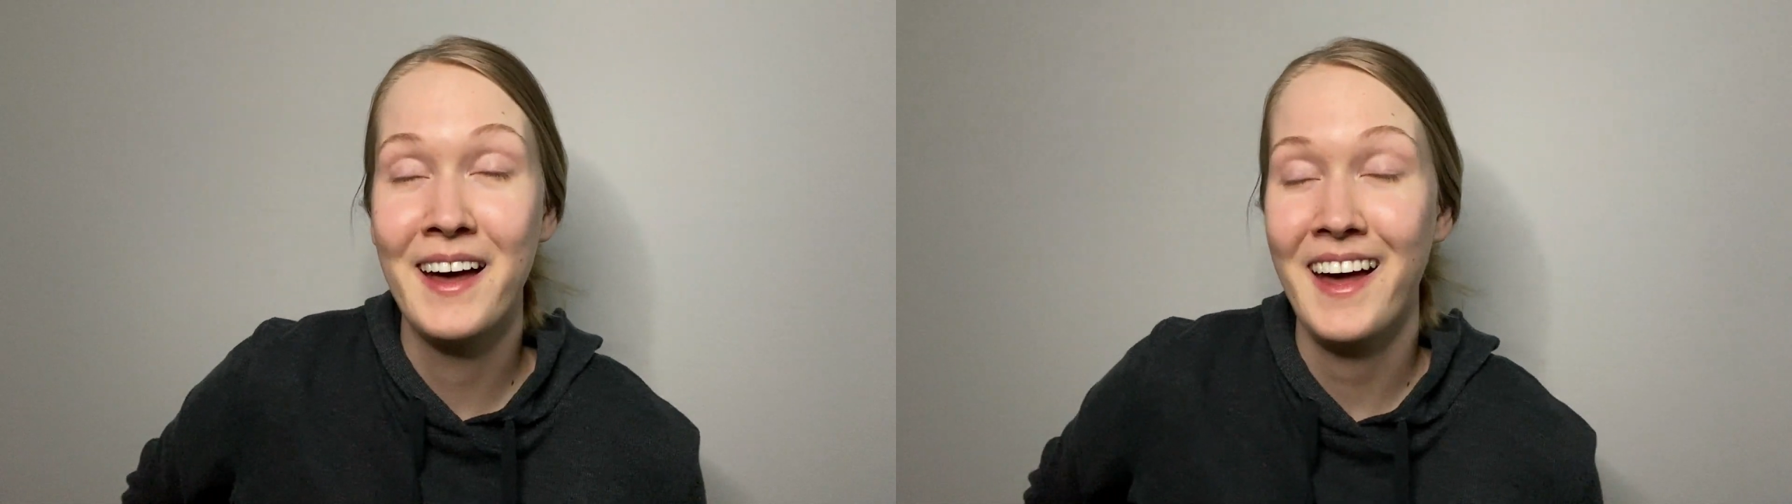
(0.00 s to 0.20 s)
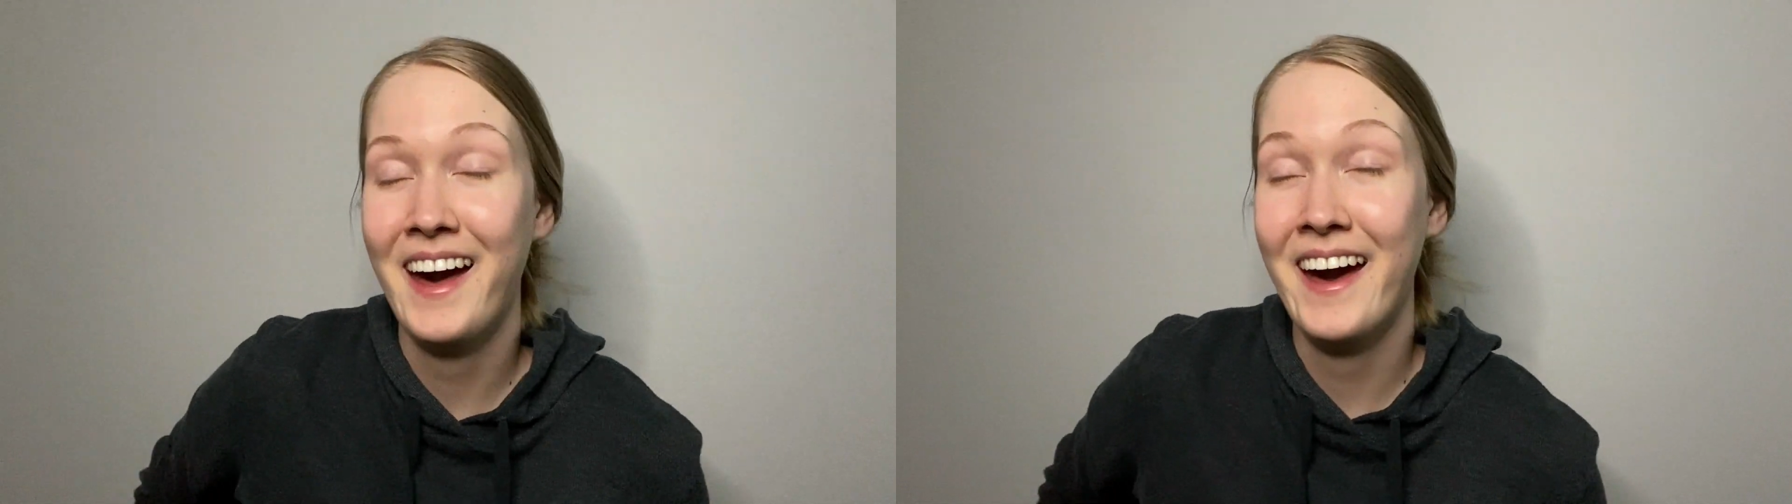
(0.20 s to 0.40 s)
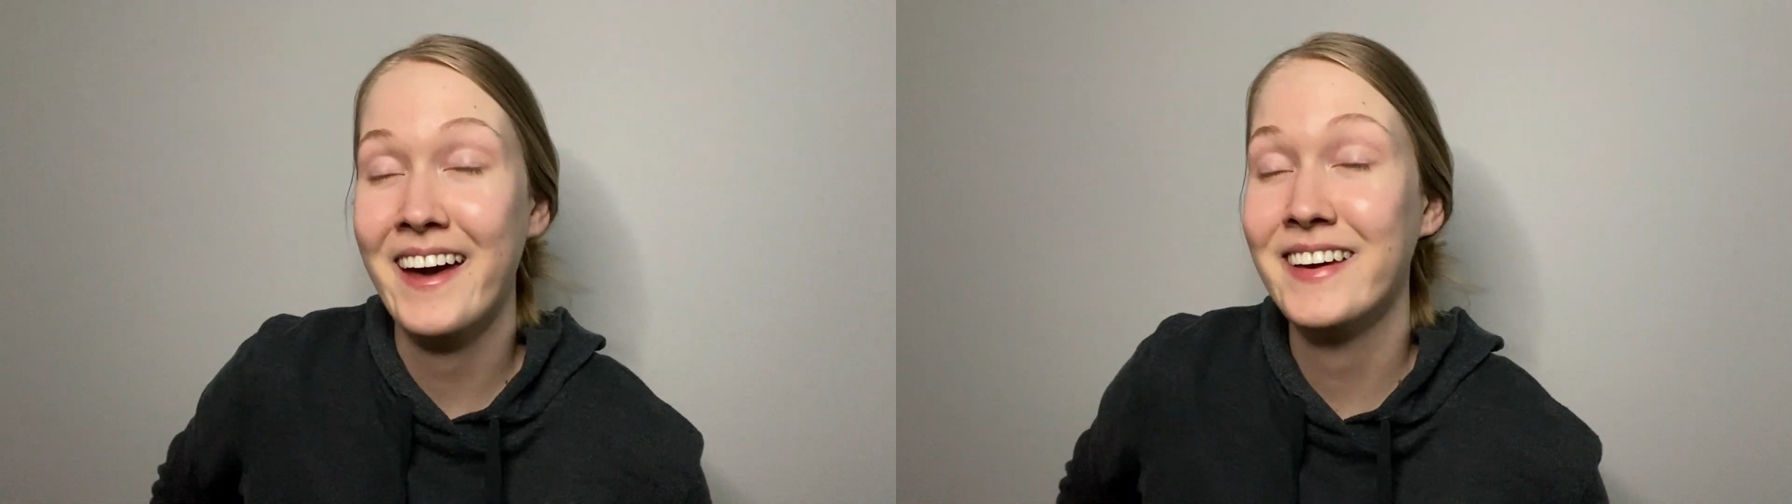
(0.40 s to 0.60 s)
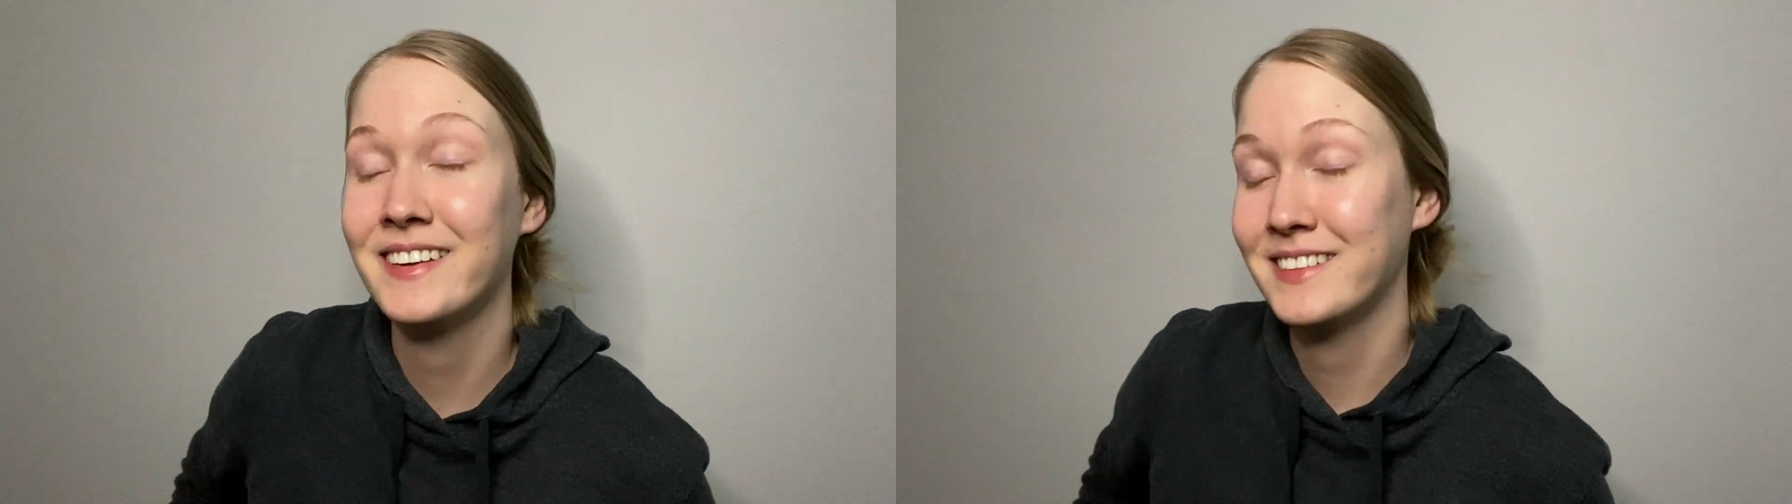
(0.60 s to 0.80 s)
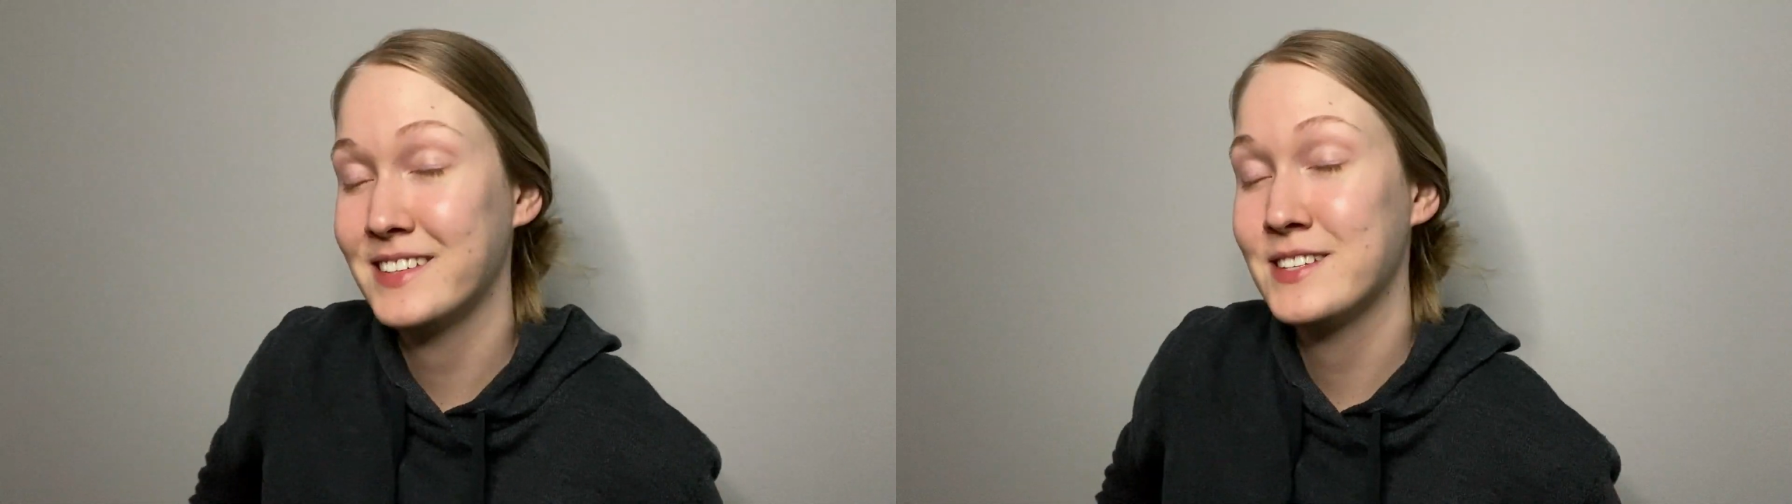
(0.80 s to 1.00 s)

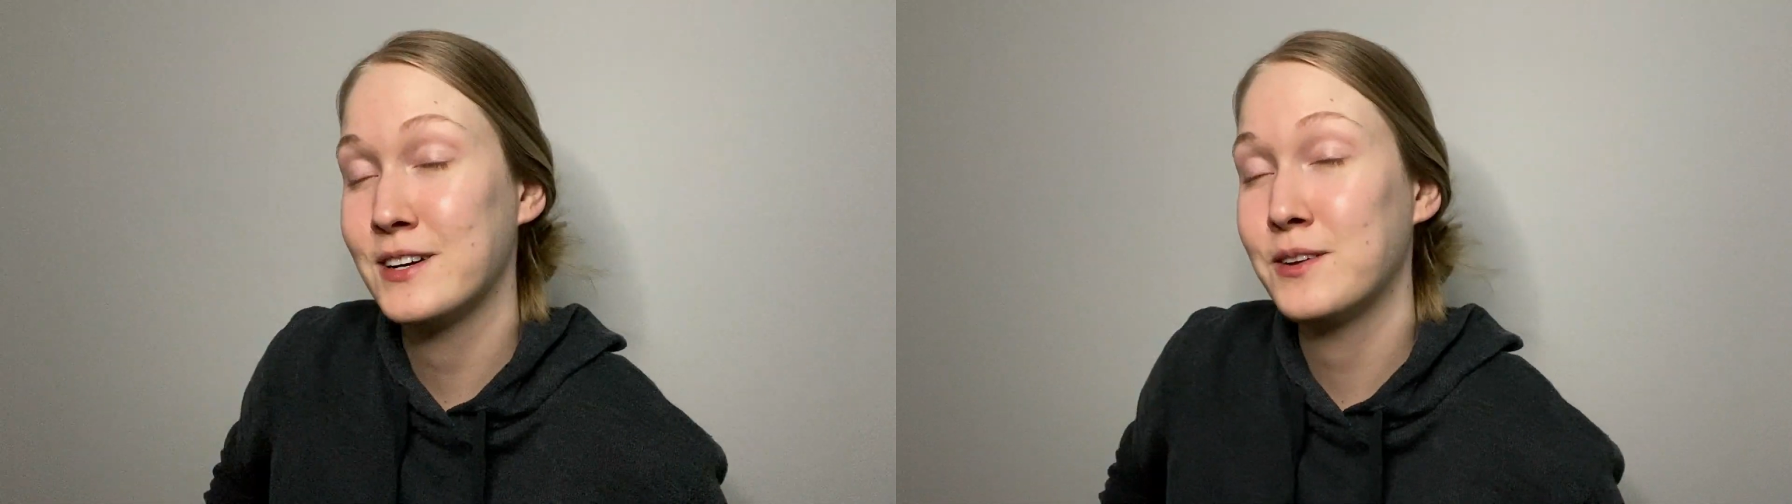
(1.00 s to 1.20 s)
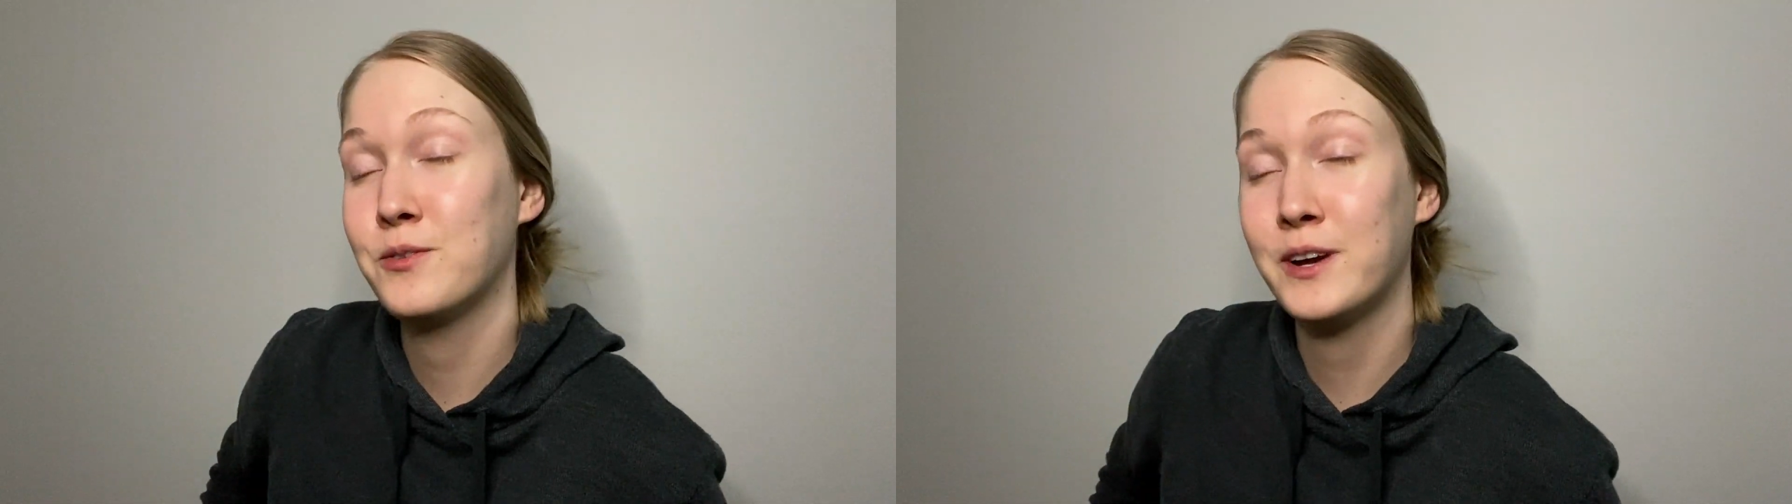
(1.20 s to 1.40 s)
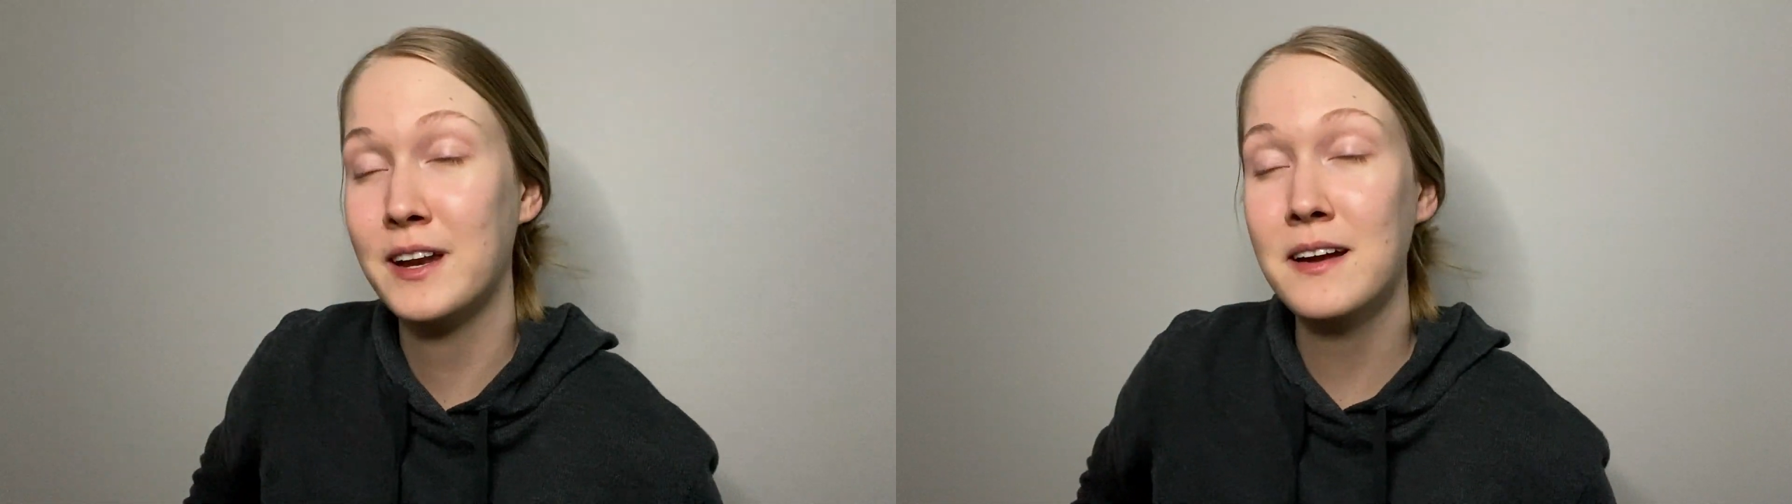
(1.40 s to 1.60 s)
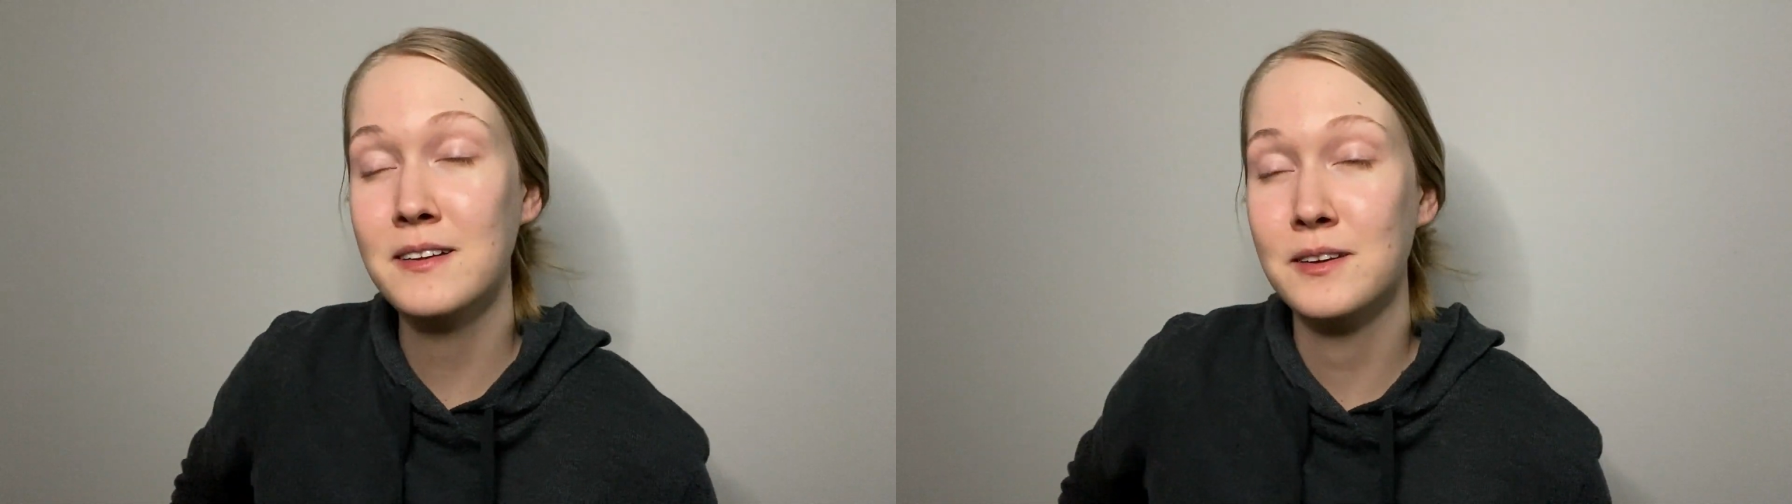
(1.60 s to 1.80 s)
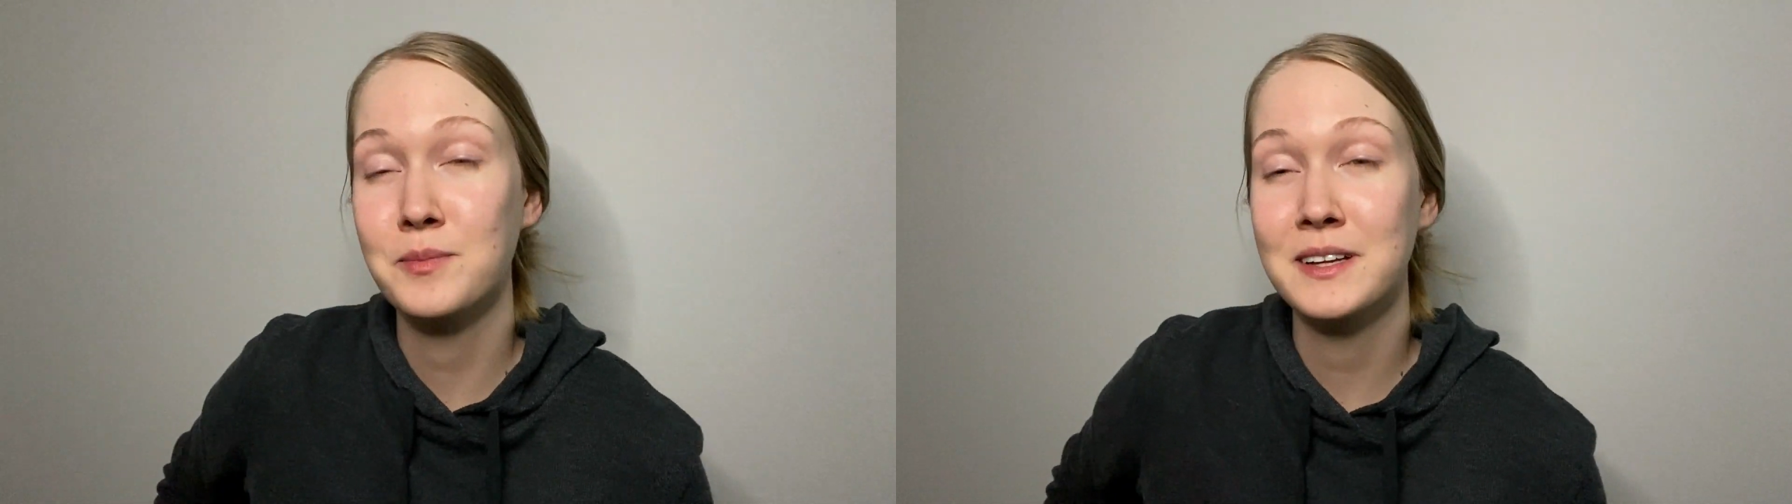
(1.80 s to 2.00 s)
I started freaking out a
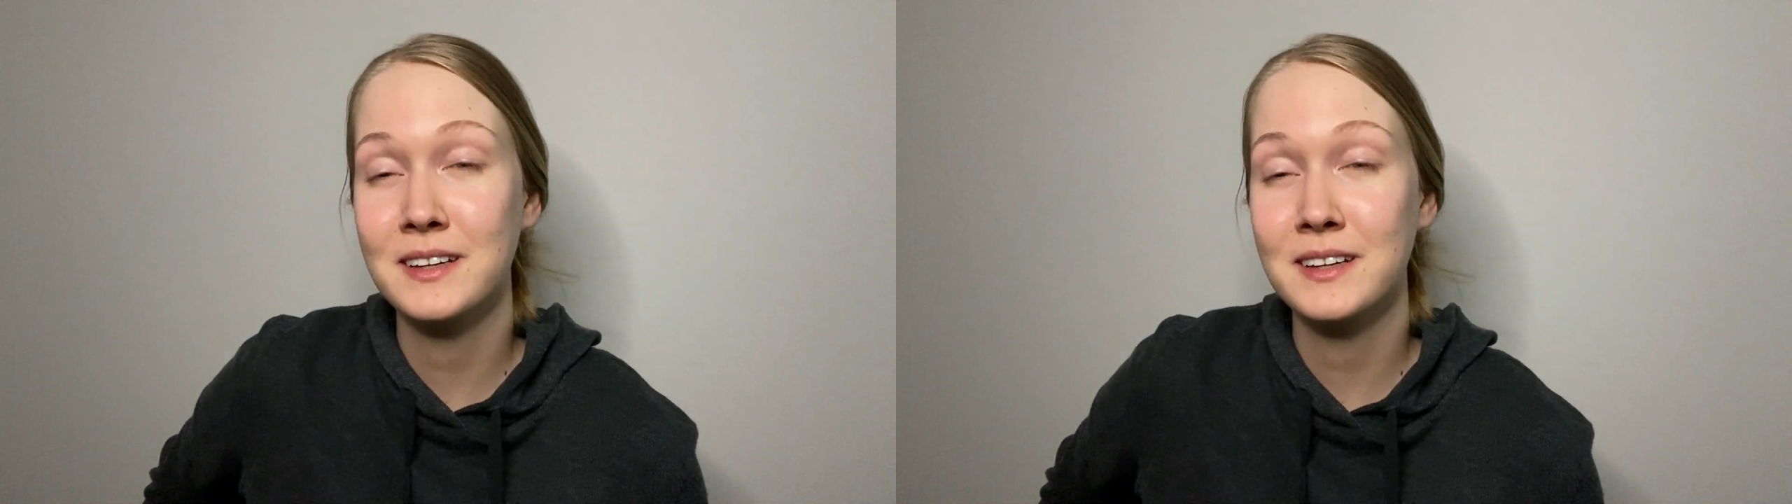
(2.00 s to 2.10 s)
little bit,